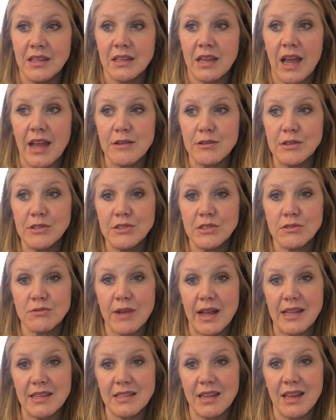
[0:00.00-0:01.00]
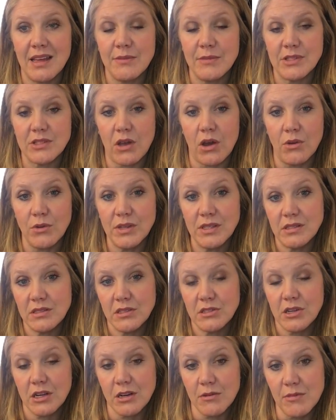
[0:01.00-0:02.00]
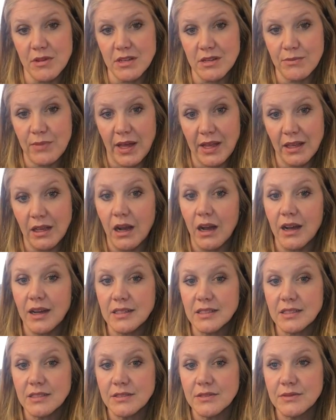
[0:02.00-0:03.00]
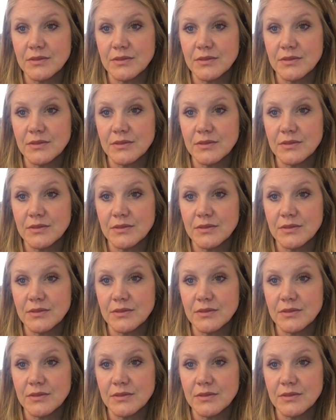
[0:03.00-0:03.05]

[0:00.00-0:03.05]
Kairos, the right time, is always determined by God.